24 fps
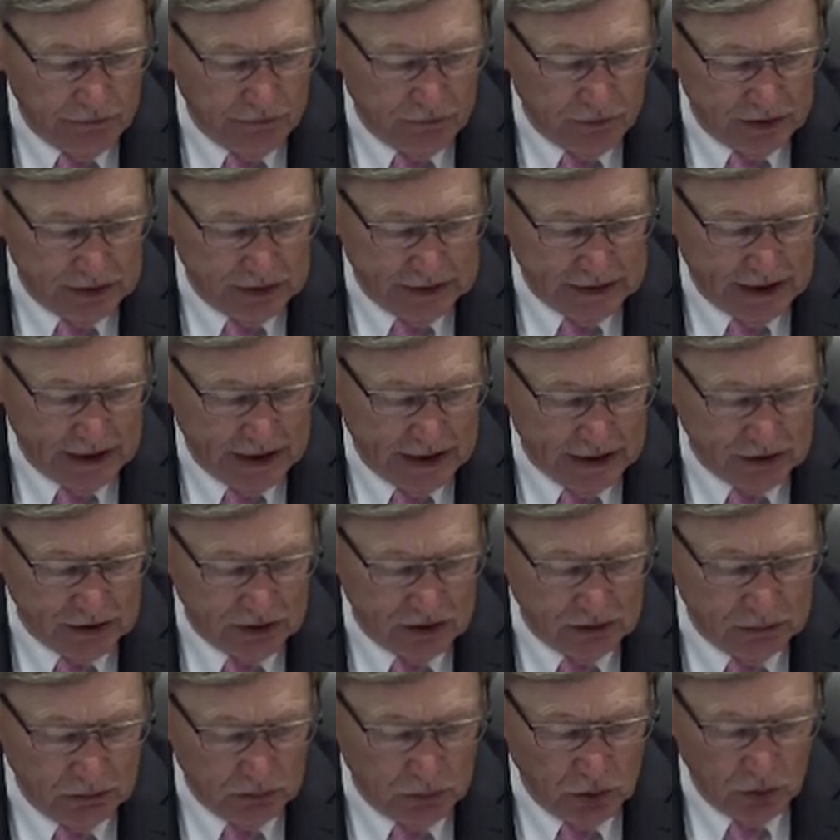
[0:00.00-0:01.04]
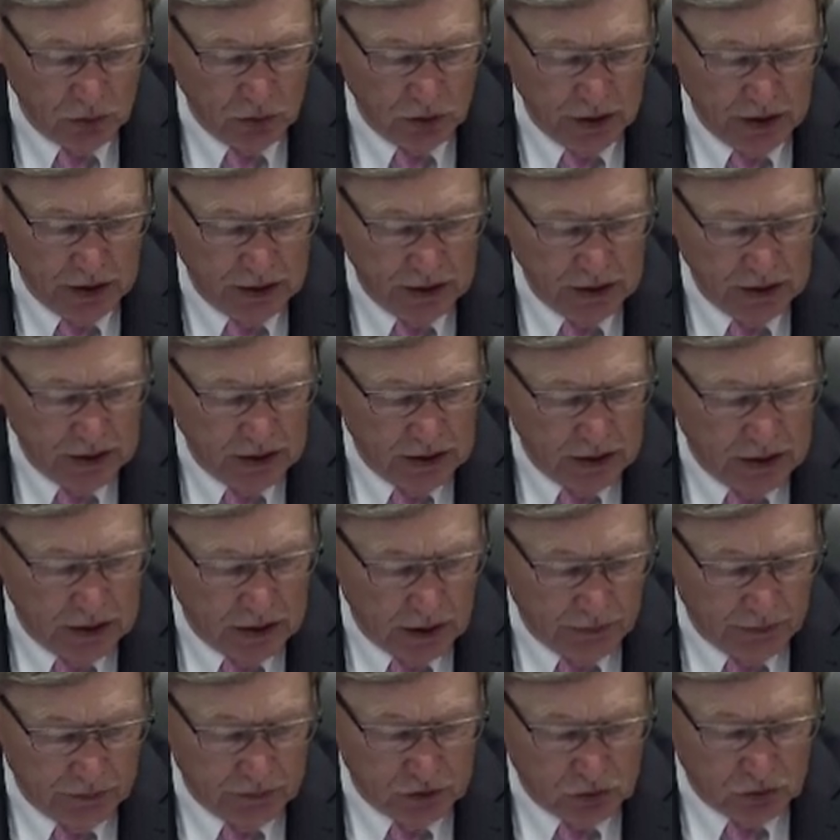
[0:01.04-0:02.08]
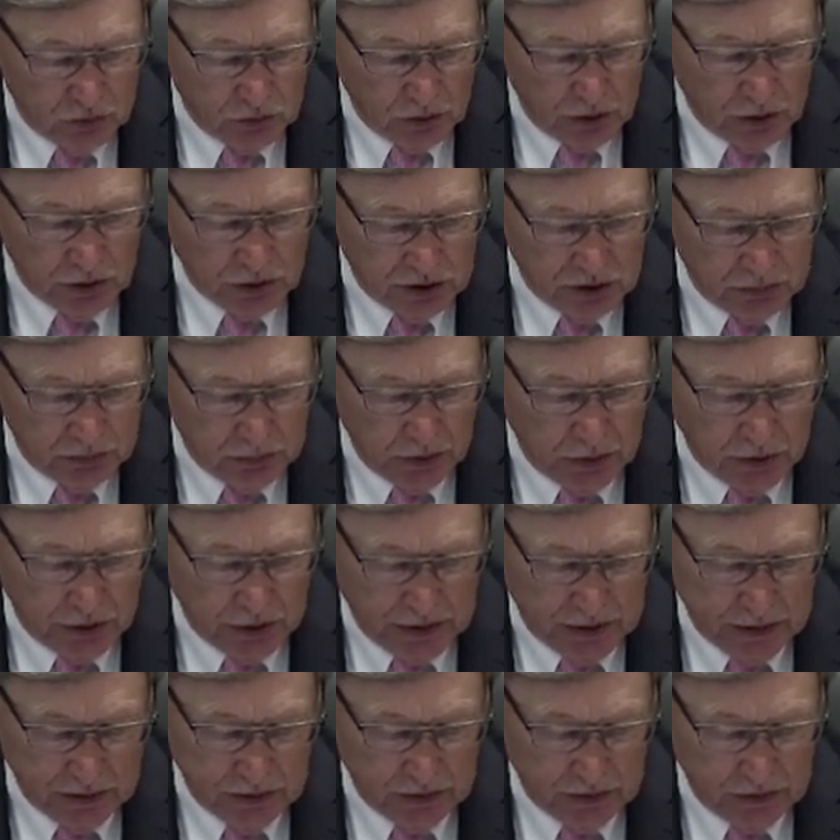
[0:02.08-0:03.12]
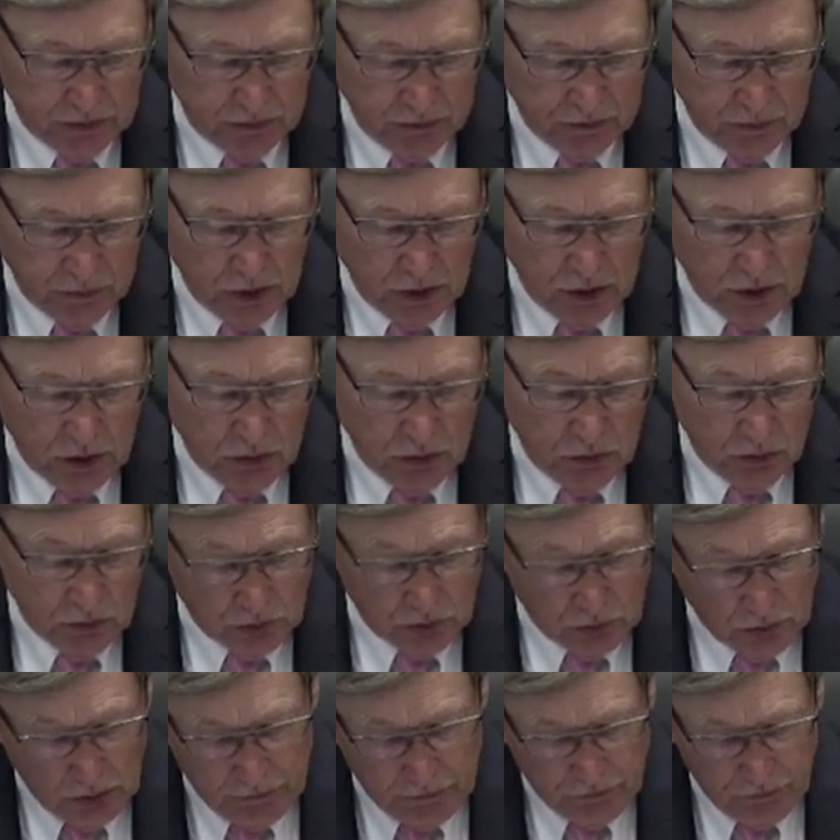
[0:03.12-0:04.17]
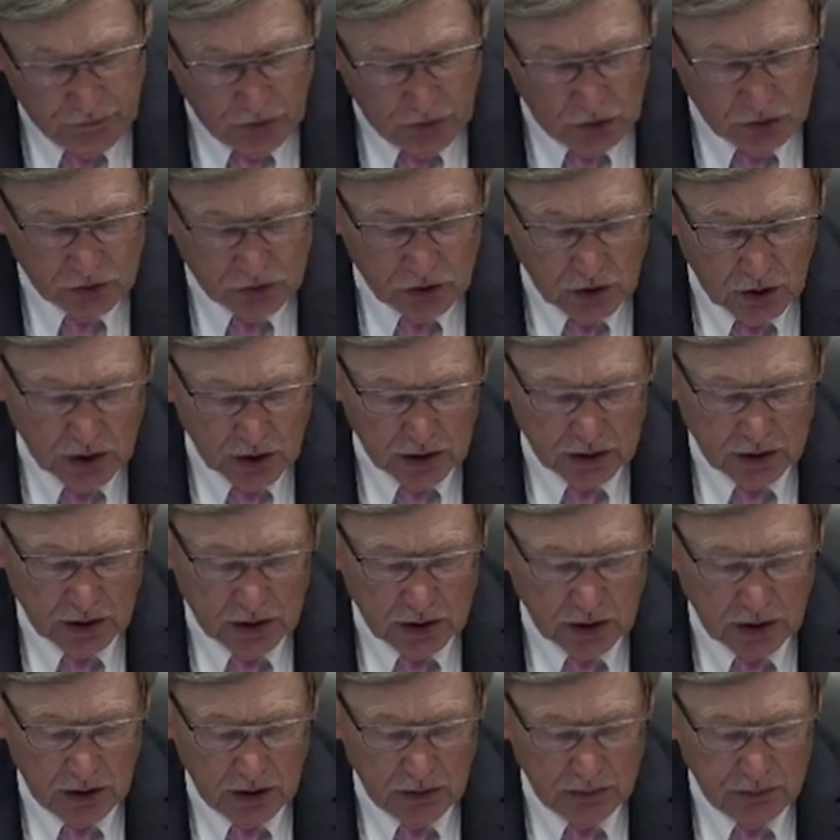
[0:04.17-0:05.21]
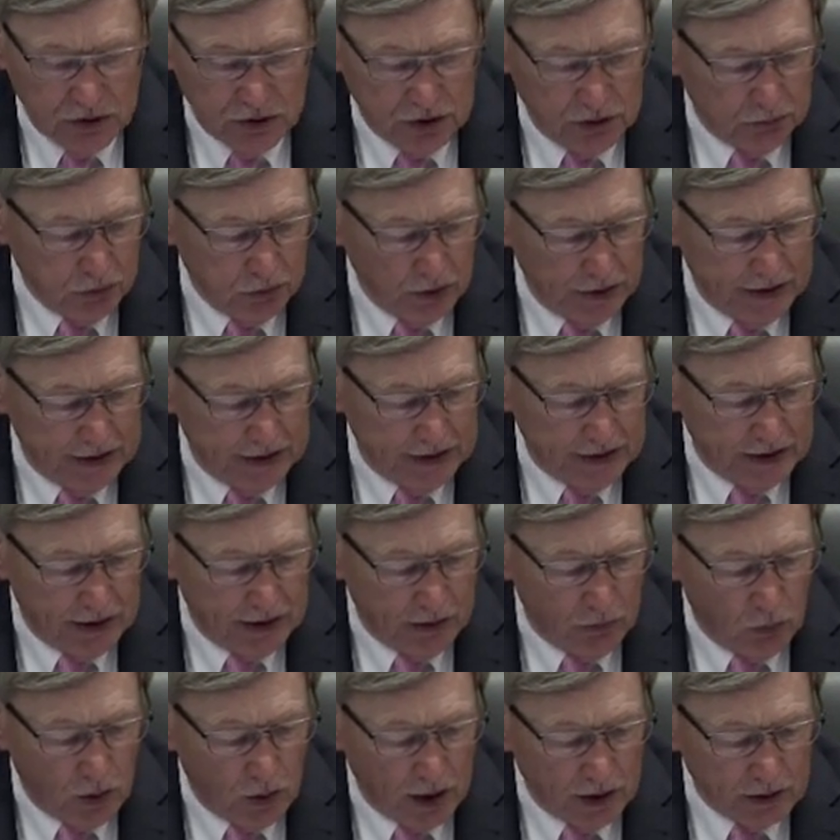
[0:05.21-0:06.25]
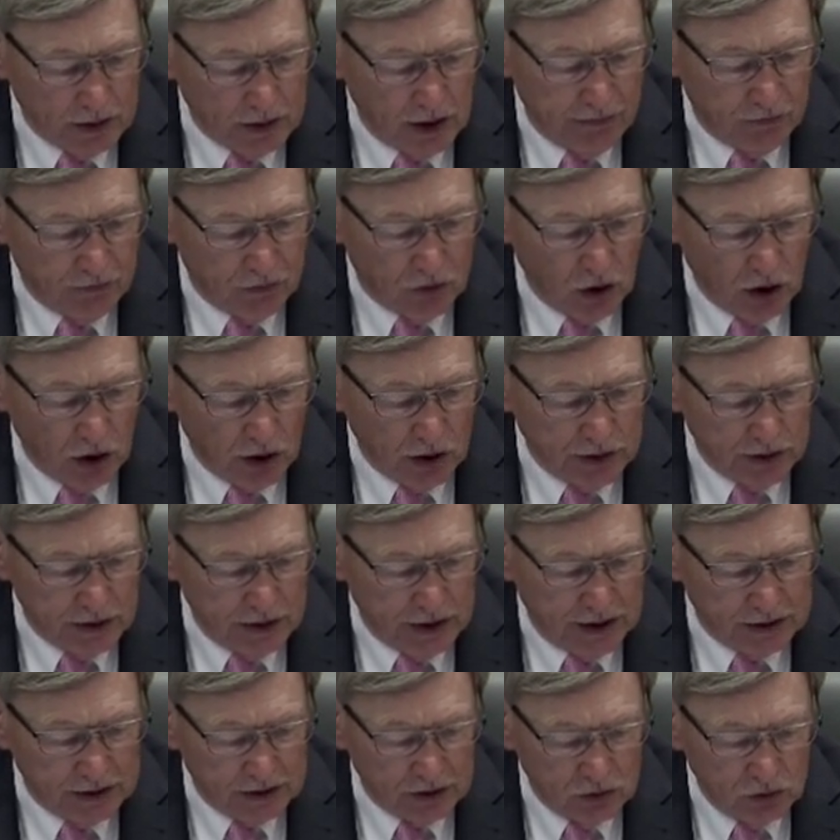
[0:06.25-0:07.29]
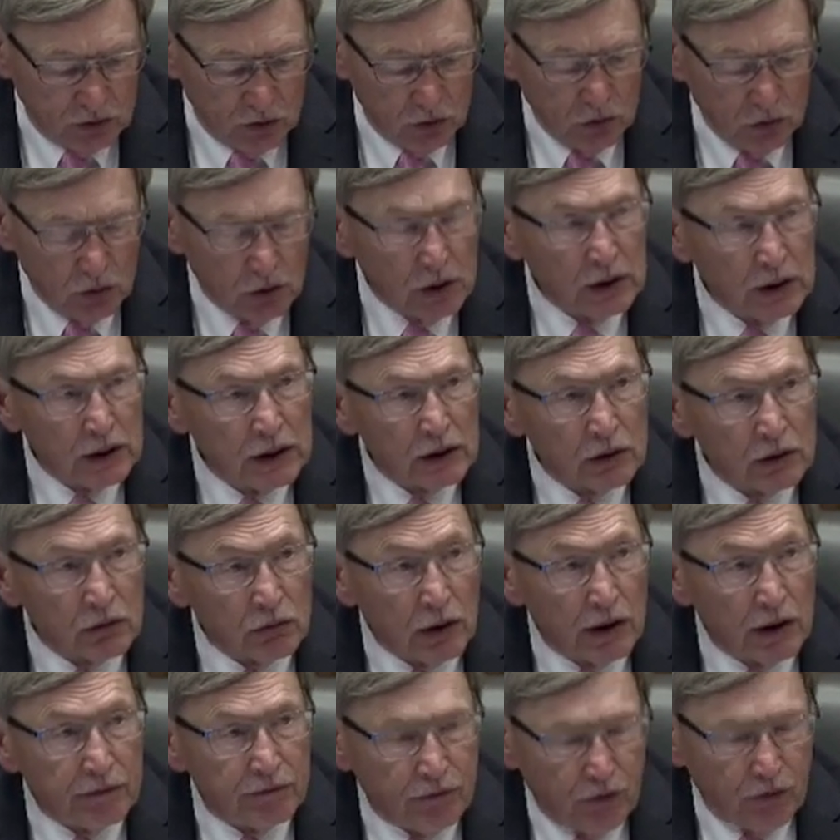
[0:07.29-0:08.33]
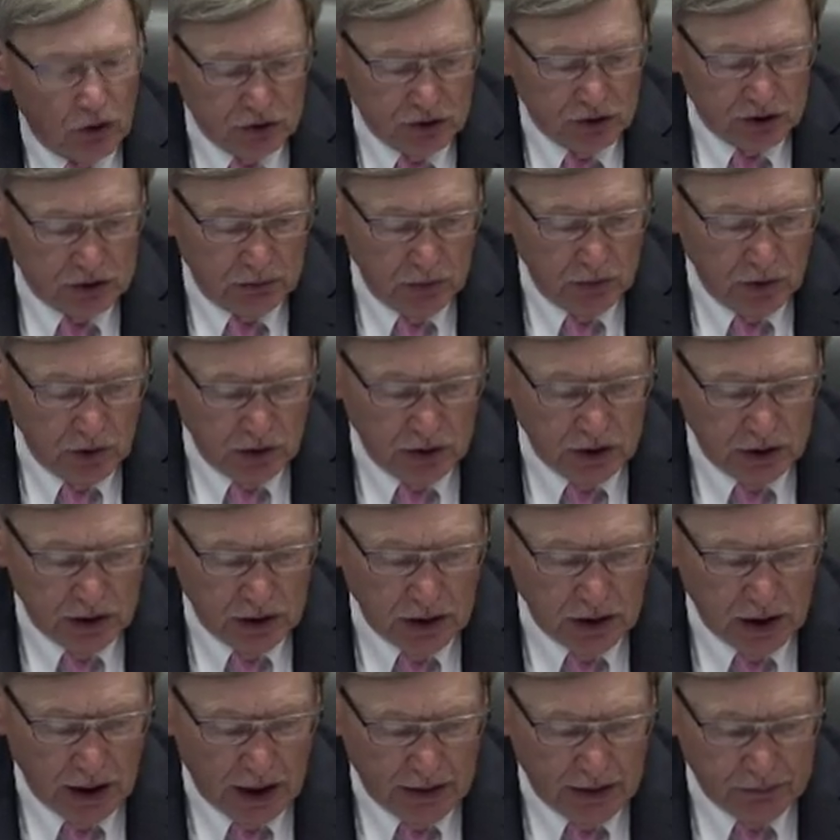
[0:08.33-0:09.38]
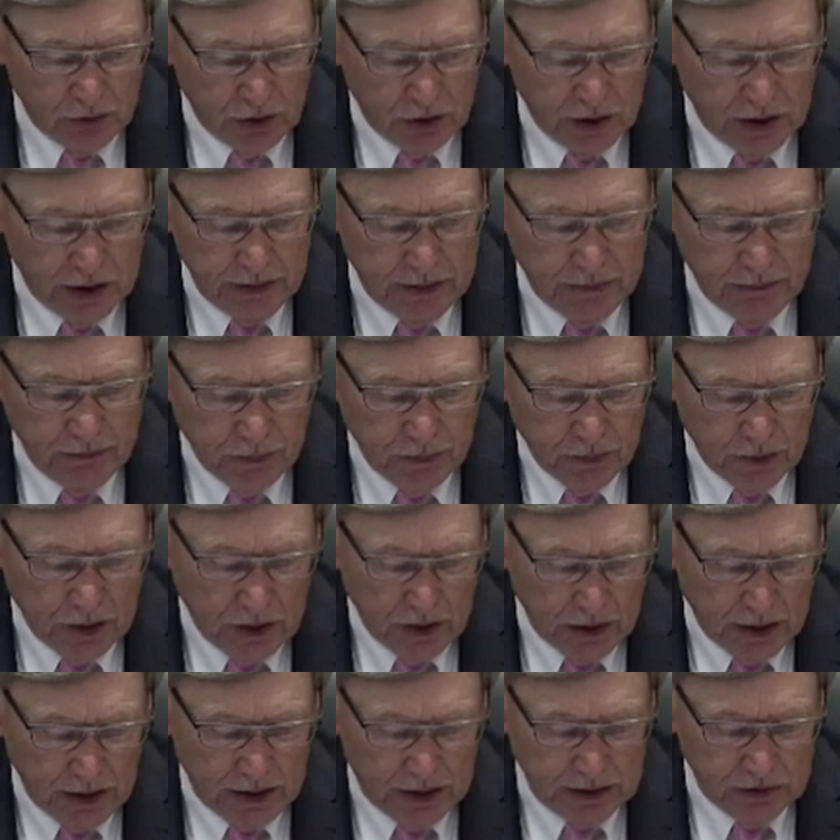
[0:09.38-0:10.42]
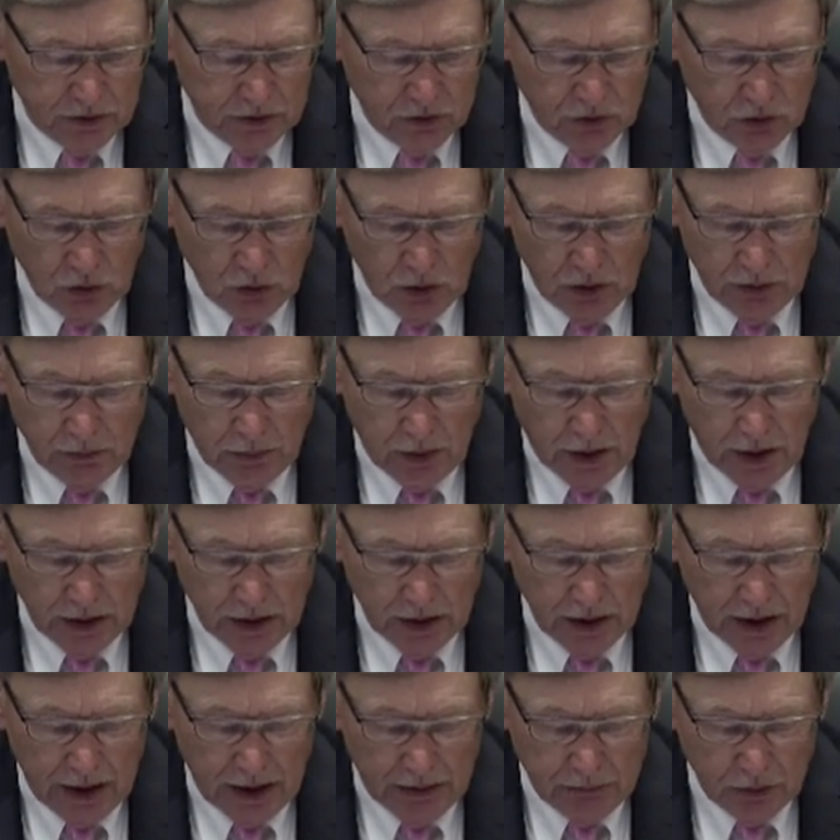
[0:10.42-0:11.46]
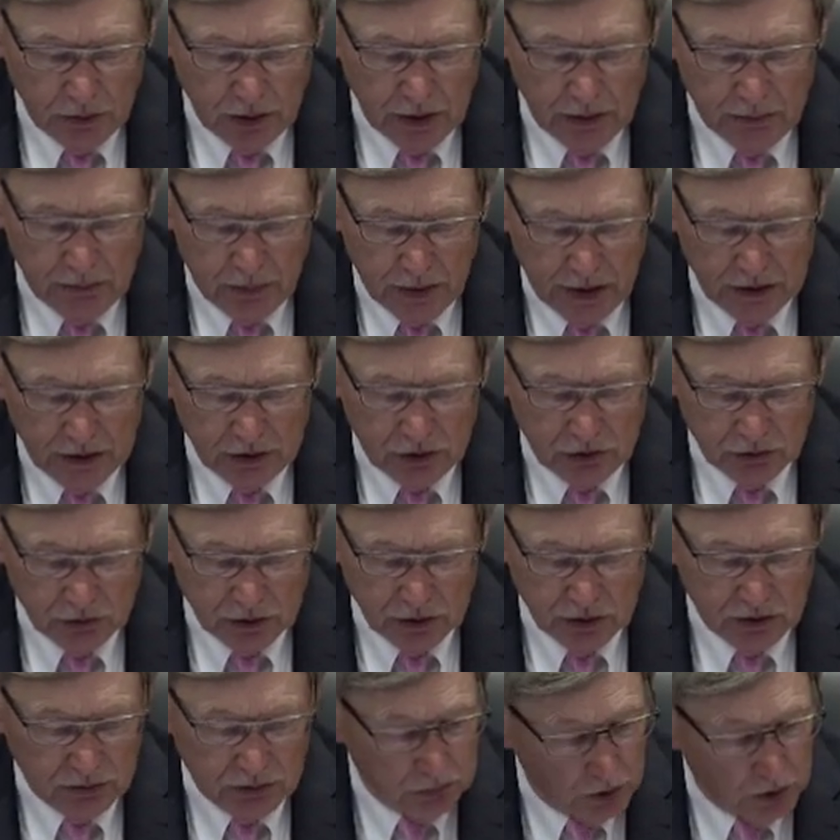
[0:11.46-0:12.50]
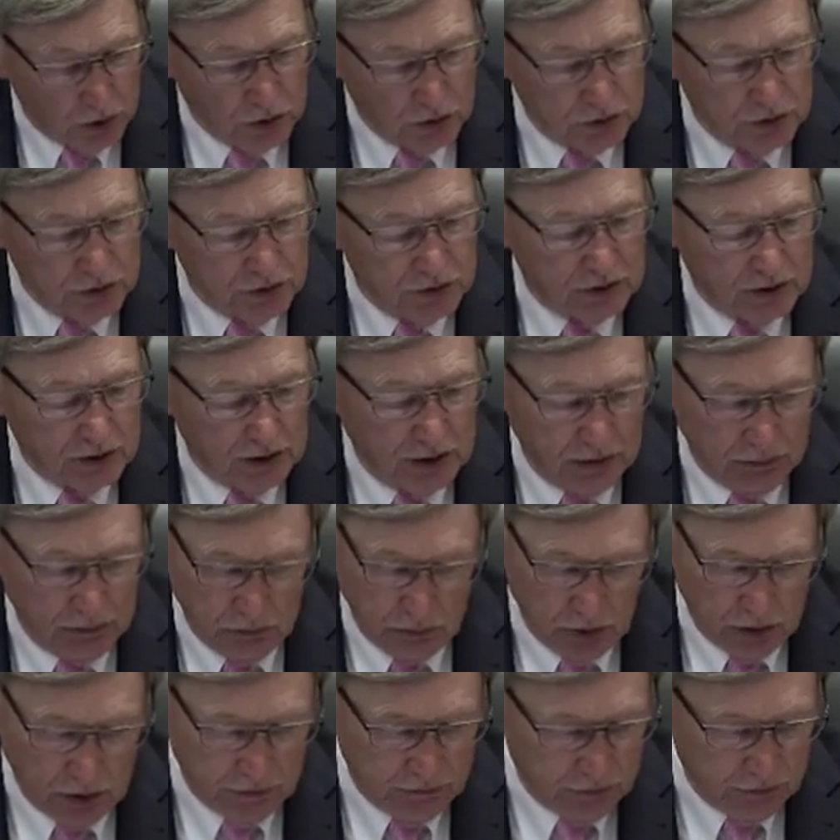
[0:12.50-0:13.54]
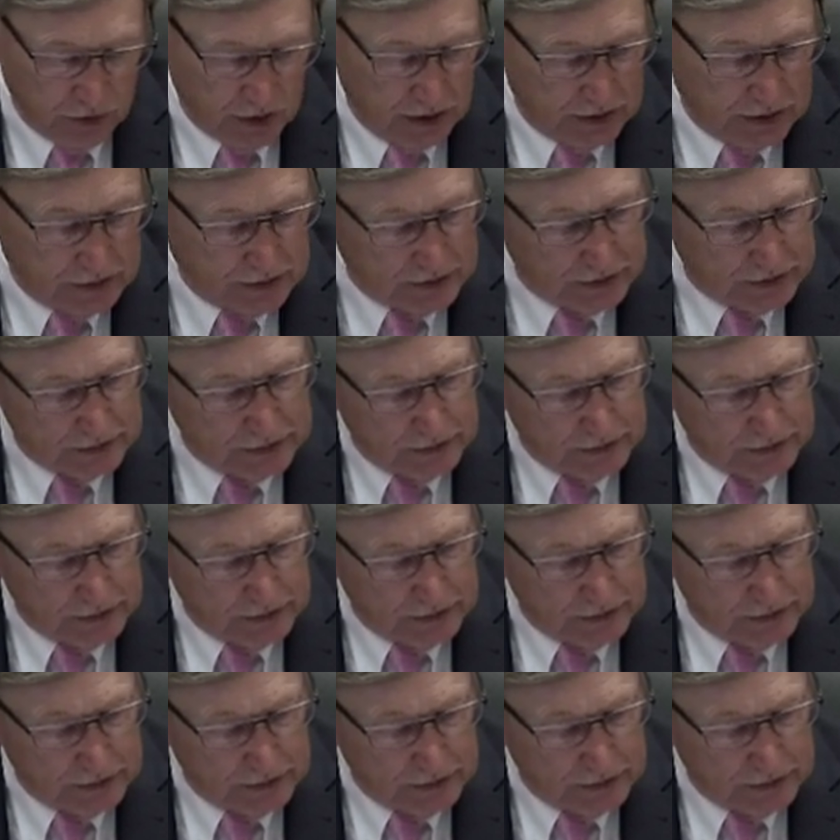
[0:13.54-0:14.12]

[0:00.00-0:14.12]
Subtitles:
and enhance the beauty of the trail experience. With the Great Falls Garden Club, she planted a wildlife garden at the new Great Falls Community Library that is enjoyed by library patrons, birds, and butterflies.